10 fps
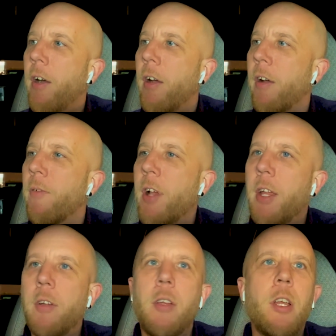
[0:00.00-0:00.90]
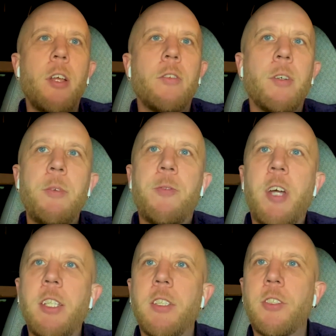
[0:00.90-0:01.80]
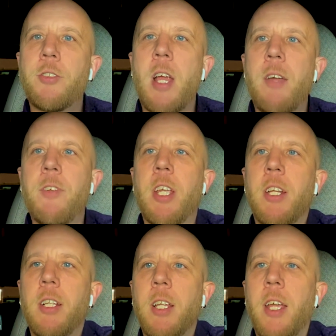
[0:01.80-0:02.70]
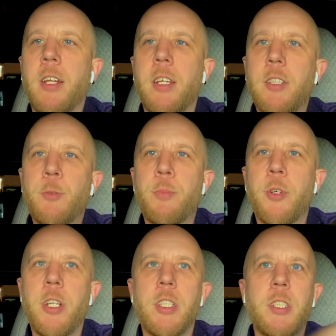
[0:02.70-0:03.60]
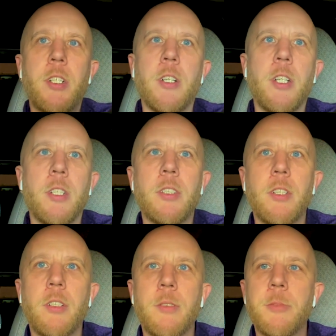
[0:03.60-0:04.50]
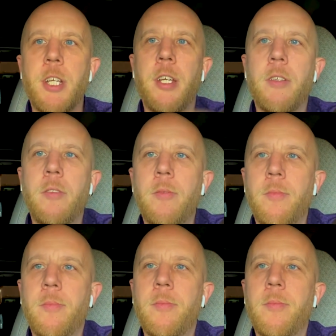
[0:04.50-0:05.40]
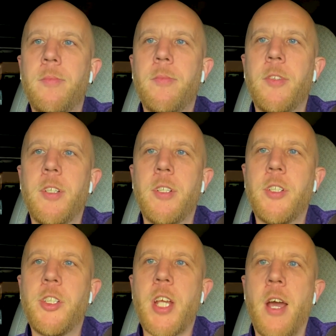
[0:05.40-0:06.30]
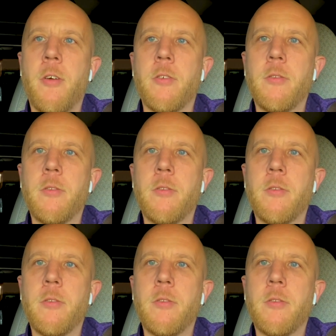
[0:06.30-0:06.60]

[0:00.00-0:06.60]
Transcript: all right, let me fight this traffic in Atlanta. It's pretty serious, you know what I'm saying? Ciao.